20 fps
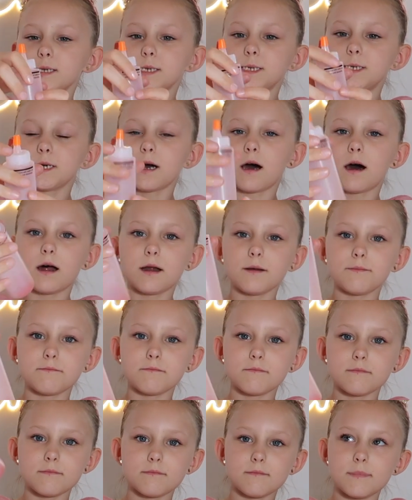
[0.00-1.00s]
done
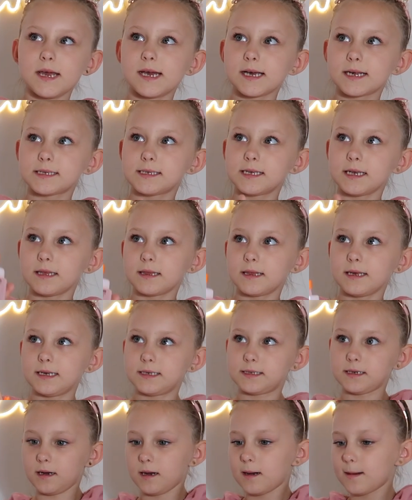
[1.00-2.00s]
mixing
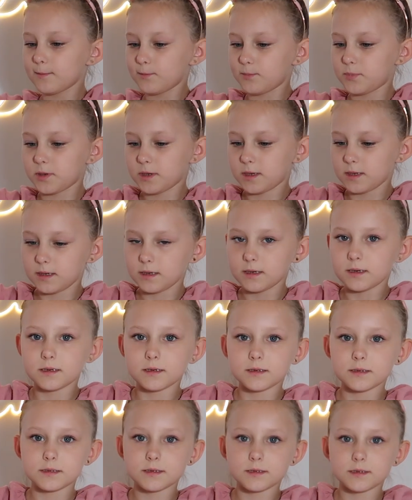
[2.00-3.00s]
these up.
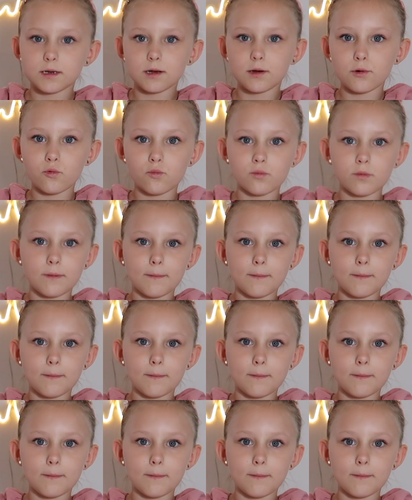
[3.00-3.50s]
So